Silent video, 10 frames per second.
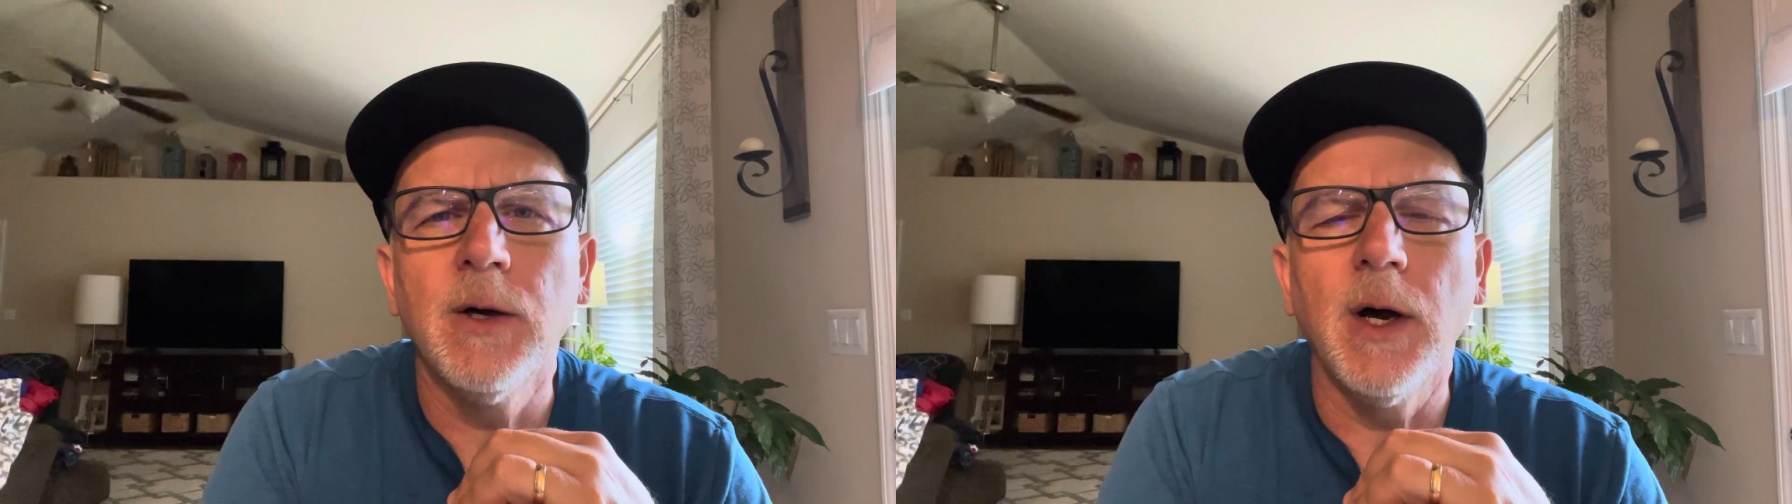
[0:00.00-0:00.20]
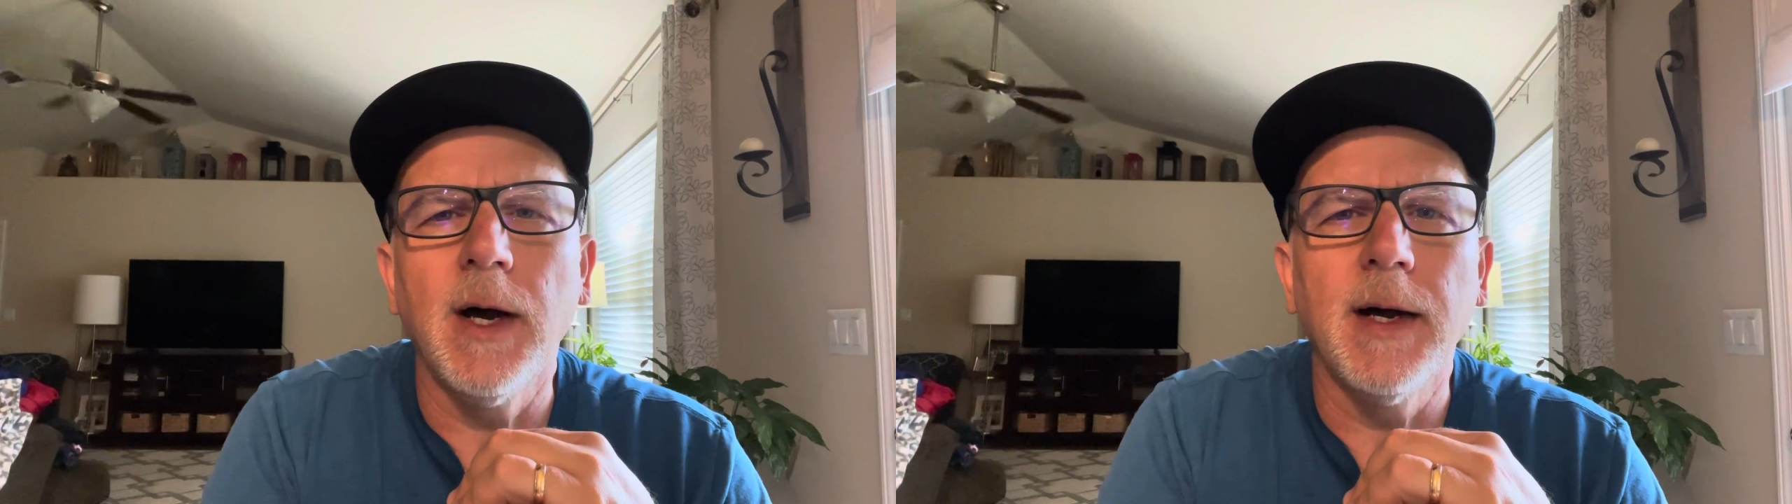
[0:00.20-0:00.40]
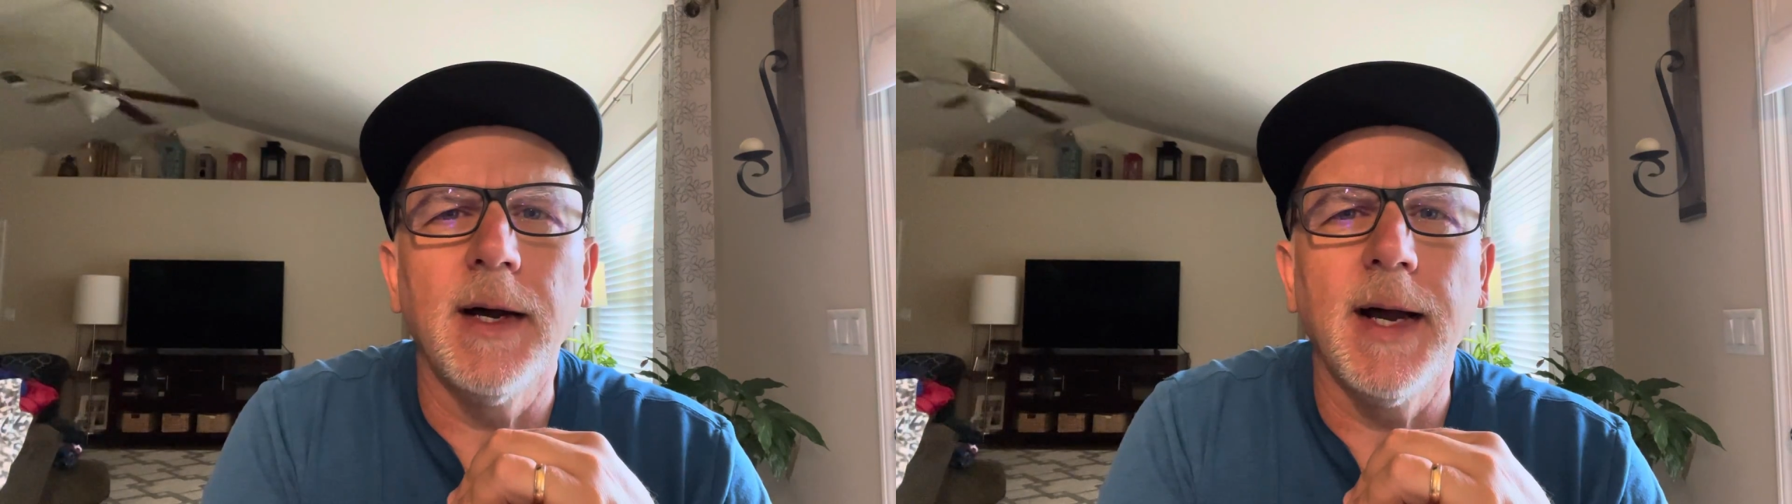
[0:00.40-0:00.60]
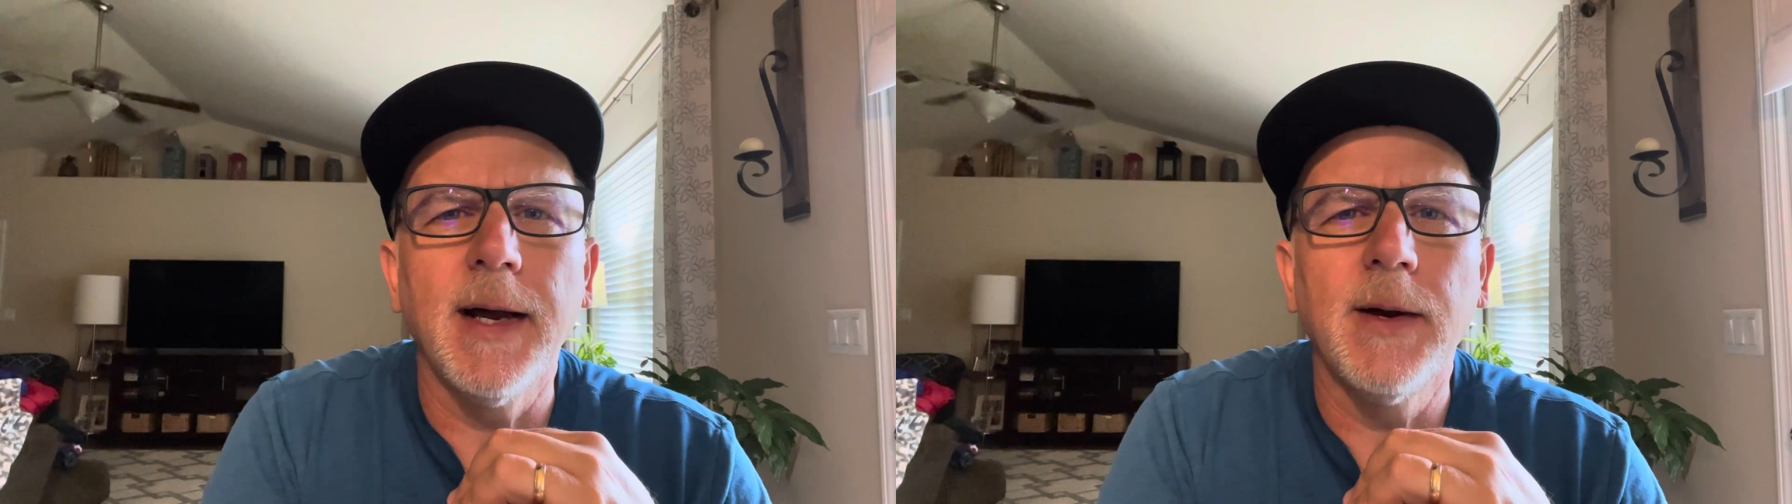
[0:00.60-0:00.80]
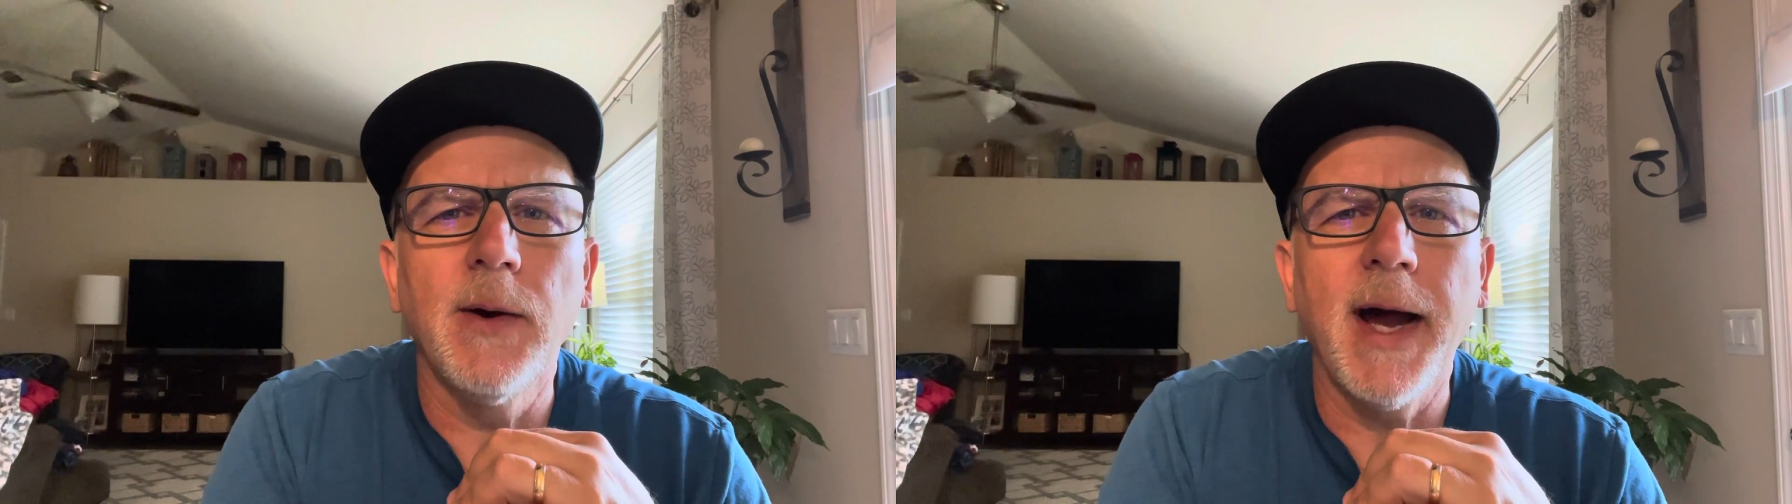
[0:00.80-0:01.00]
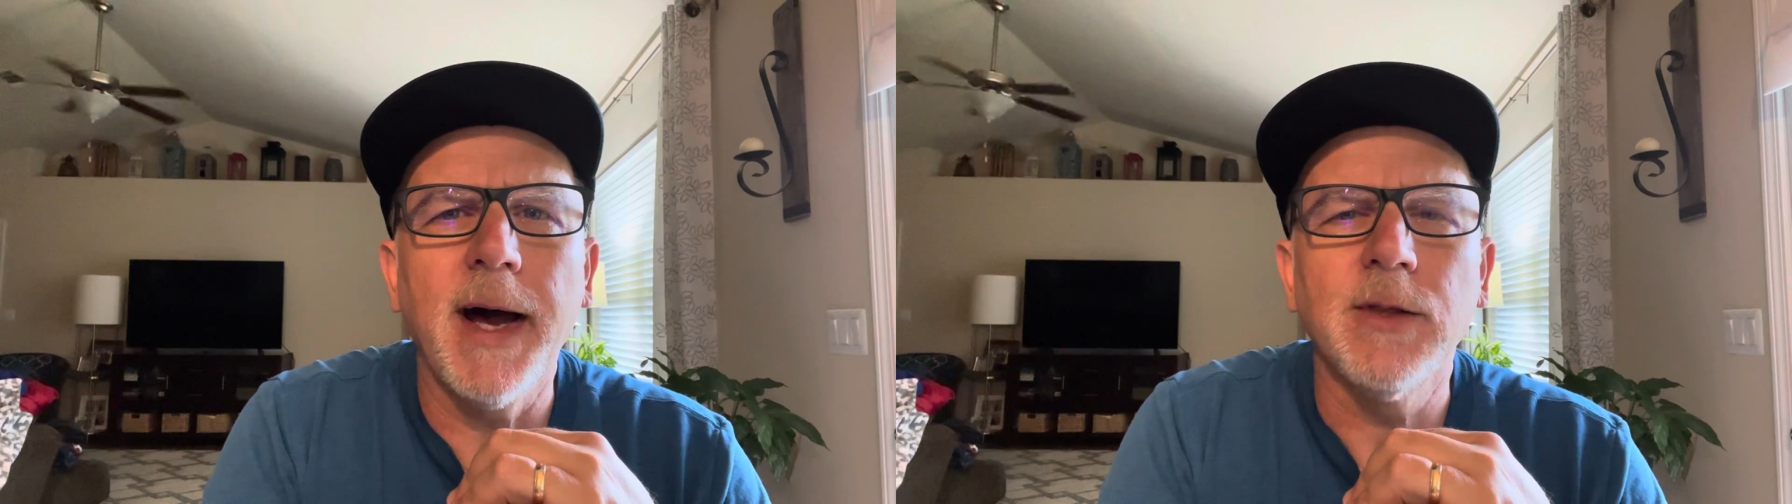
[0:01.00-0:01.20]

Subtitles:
how